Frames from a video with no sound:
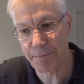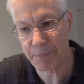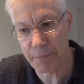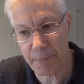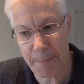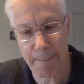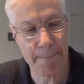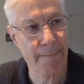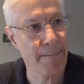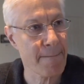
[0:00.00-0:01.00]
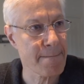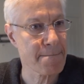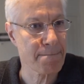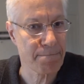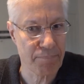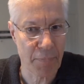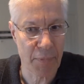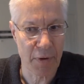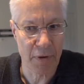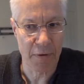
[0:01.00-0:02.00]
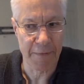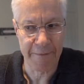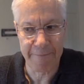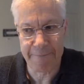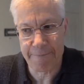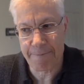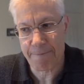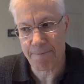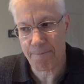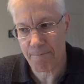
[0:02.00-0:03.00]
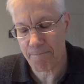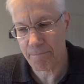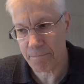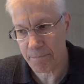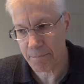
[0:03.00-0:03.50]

(silence)